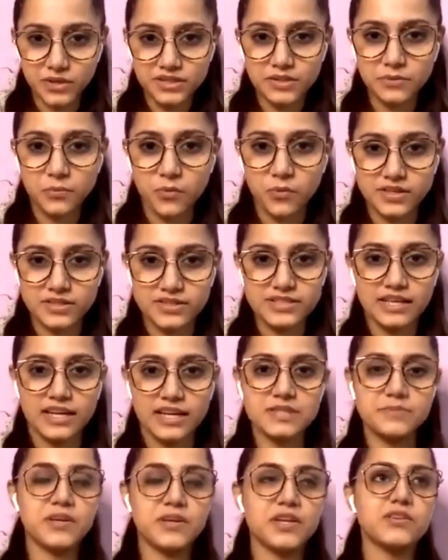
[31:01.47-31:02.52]
with the water
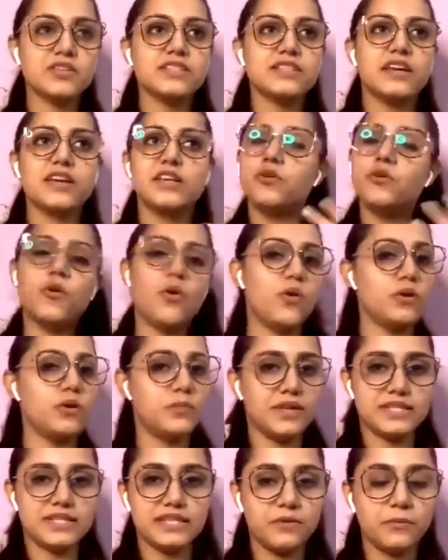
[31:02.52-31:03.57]
signs, because you'll
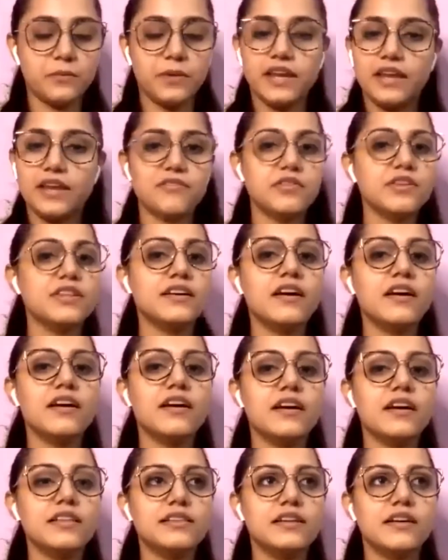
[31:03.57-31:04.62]
always see whenever there
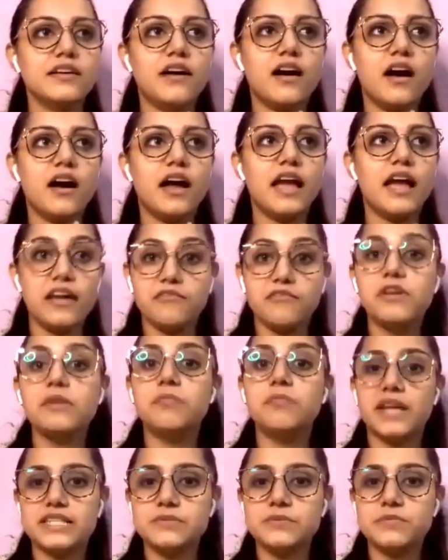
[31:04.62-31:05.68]
are, there are
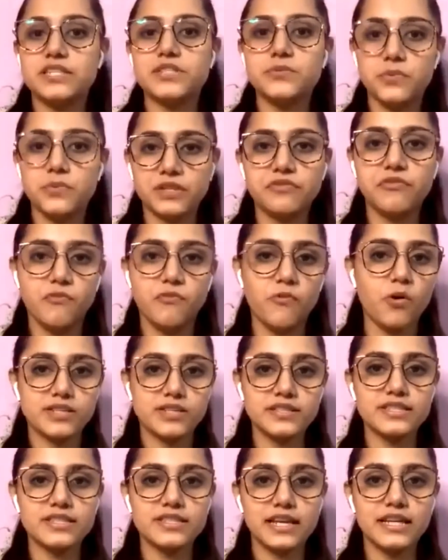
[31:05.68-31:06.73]
heavy placements with
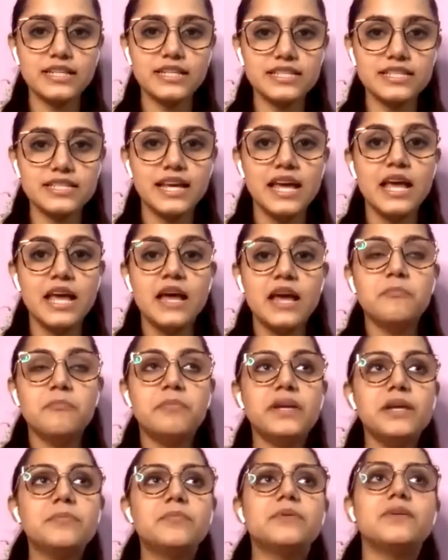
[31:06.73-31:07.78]
water signs,
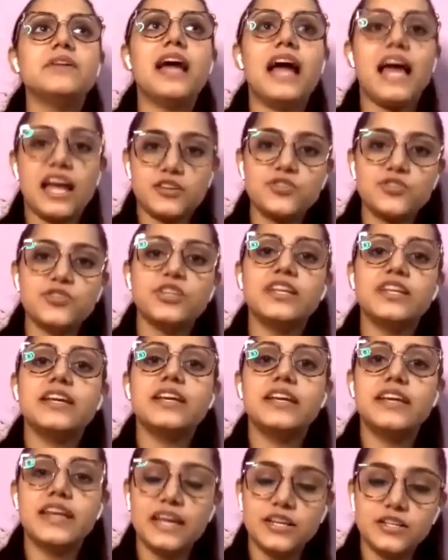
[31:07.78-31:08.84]
people
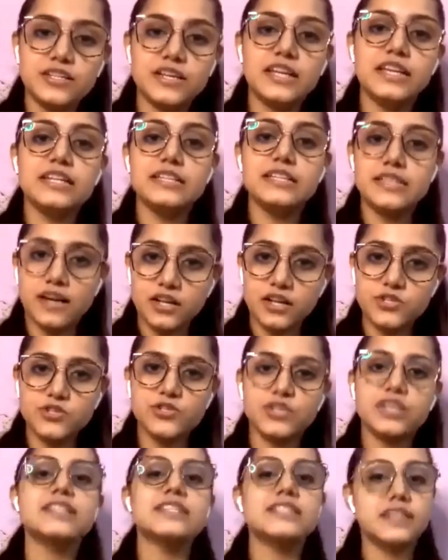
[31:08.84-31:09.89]
actually get
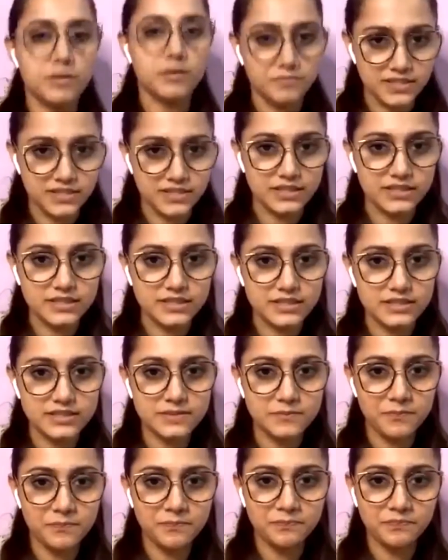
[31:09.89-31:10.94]
indulged in
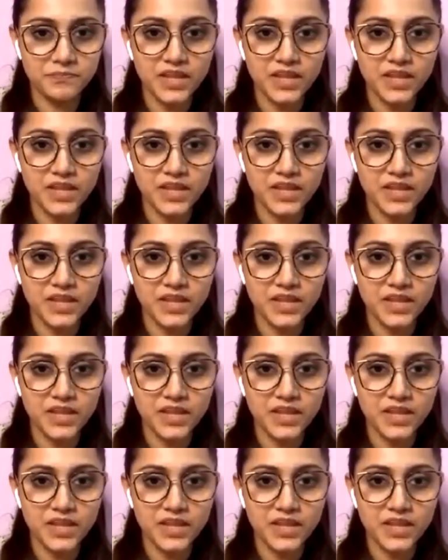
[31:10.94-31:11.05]
substances